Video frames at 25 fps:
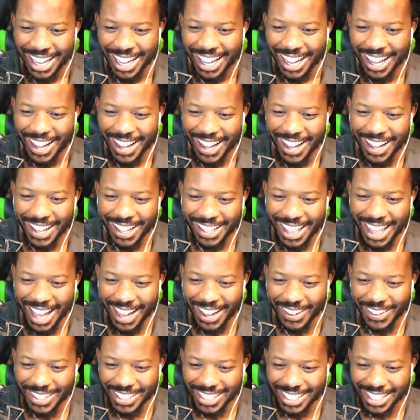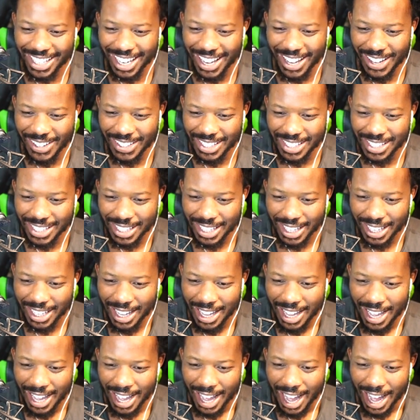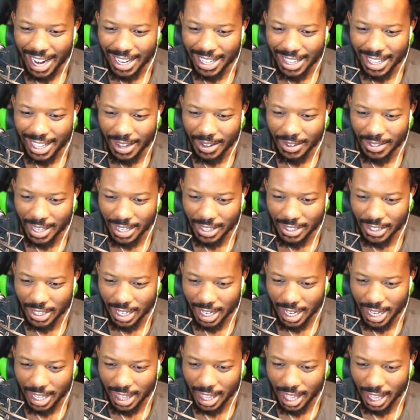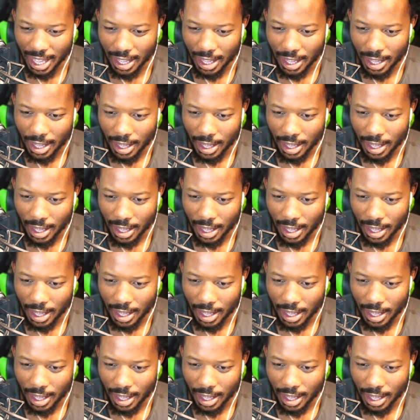Oh, that was close. I didn't think I was actually gonna get that.